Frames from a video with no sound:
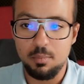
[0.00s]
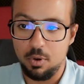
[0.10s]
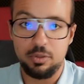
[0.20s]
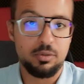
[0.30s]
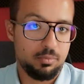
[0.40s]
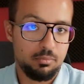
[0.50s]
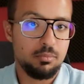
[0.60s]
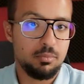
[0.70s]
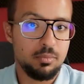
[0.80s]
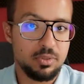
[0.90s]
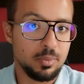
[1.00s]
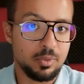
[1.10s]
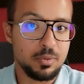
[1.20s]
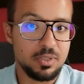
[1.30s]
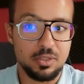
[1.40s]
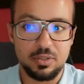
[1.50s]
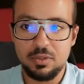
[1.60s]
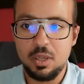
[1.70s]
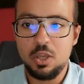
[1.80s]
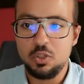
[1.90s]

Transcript: but sometimes it does.